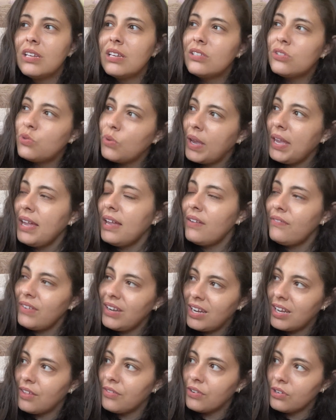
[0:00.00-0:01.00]
Do I have
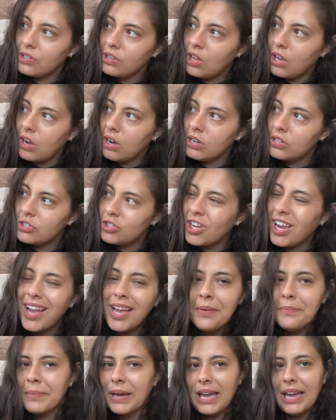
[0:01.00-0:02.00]
another large?
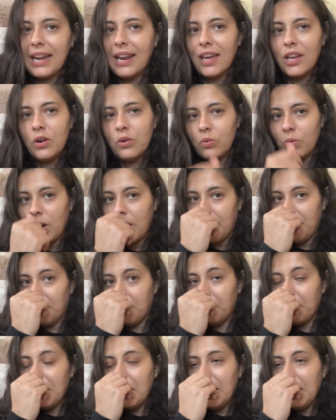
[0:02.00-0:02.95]
I might. I don't know.